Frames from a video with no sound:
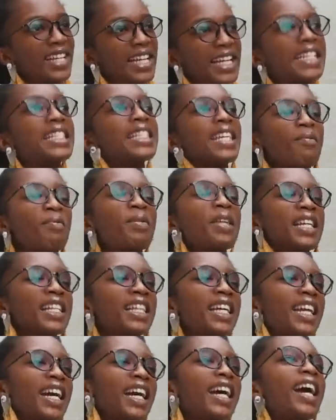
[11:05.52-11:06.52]
It's
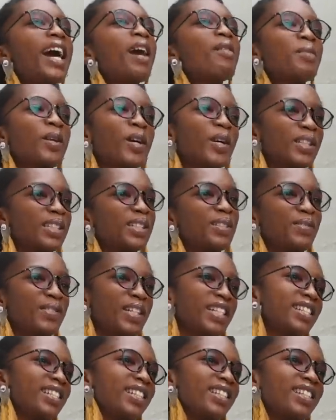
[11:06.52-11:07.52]
something that I am
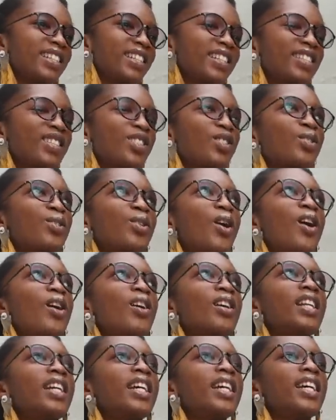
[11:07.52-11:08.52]
cultivating.
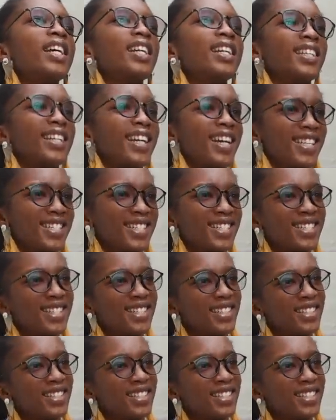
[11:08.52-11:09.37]
Strongly, yes.